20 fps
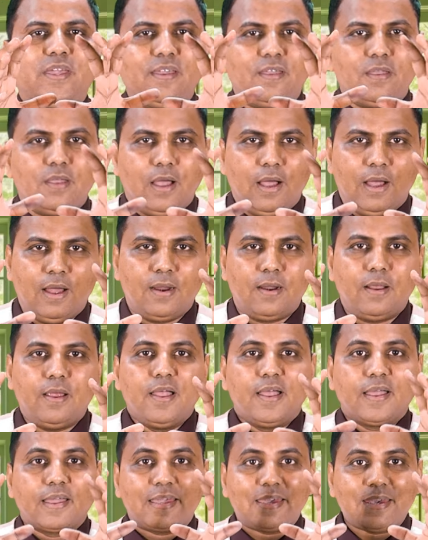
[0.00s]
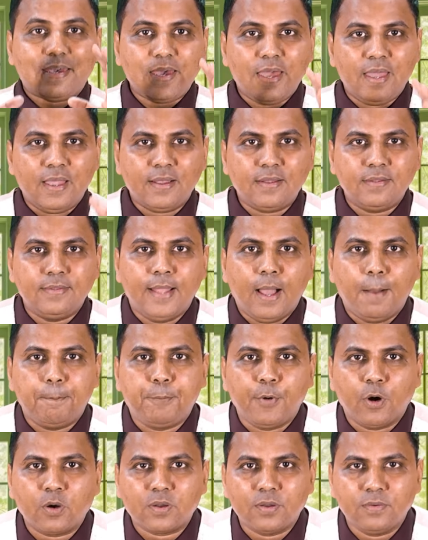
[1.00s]
here King
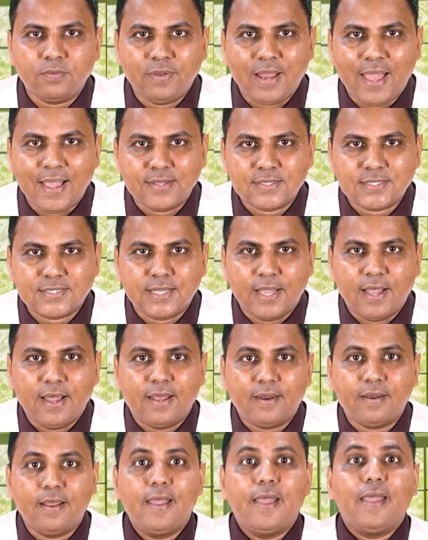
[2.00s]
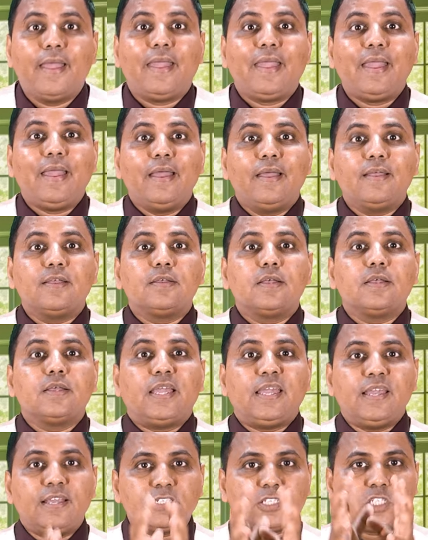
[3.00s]
Nebuchadnezzar,
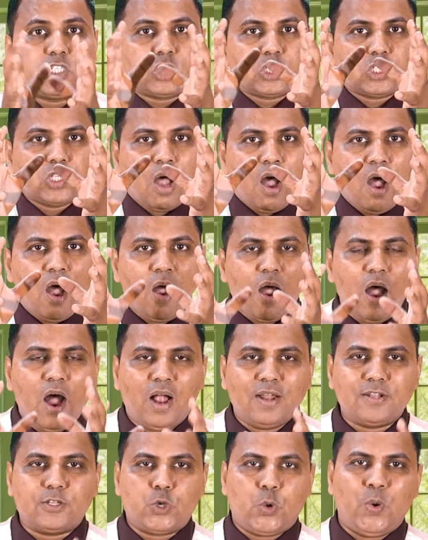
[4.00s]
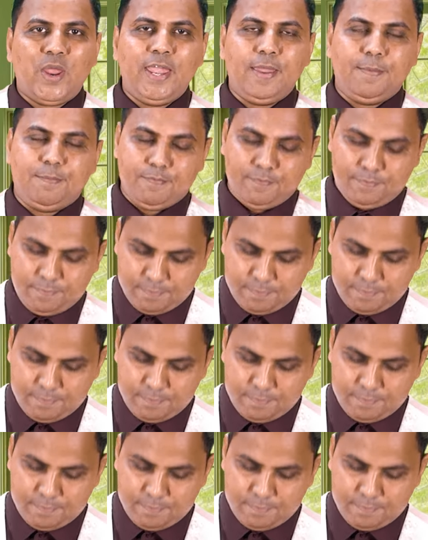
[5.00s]
he saw a dream.